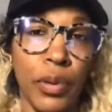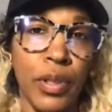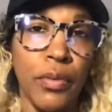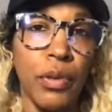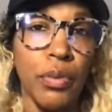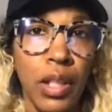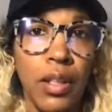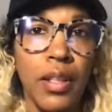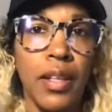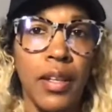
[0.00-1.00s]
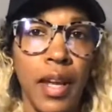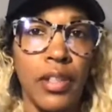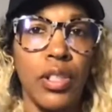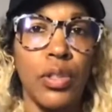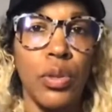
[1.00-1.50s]
So if you need a
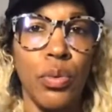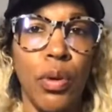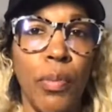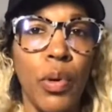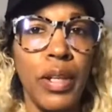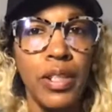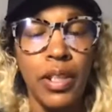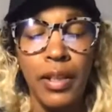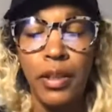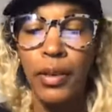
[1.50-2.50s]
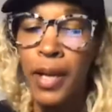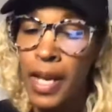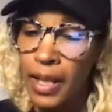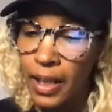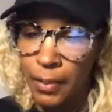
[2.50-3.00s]
connection to a mortgage lender,
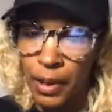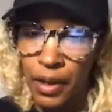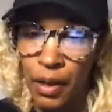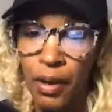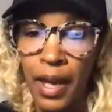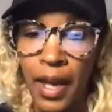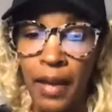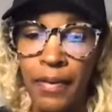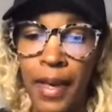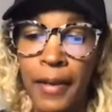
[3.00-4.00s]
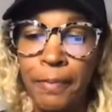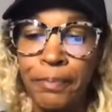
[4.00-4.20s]
let me know. I have that.